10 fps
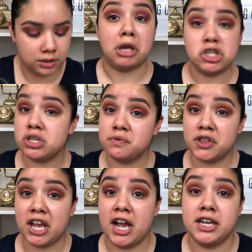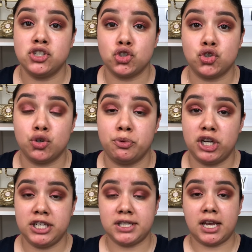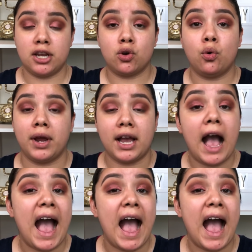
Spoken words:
That's it for the eyes. Super easy and quick.